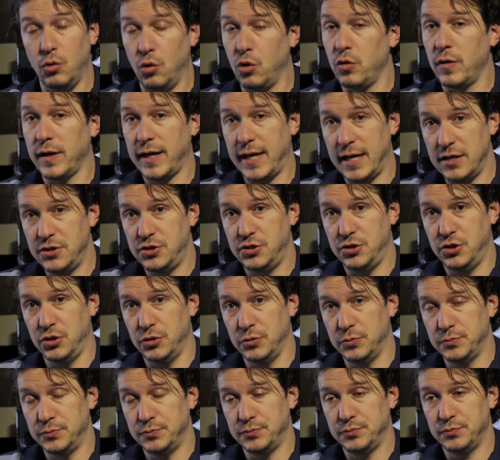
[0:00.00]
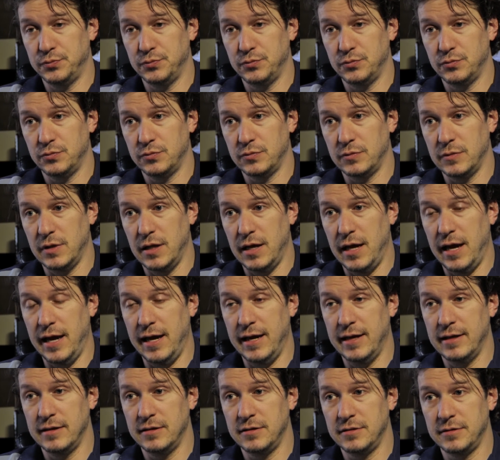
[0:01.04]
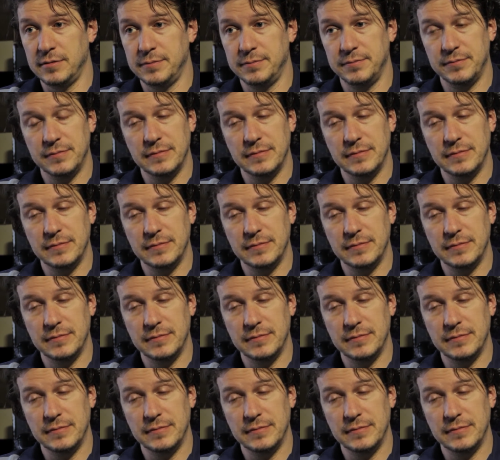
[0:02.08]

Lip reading: or against you. And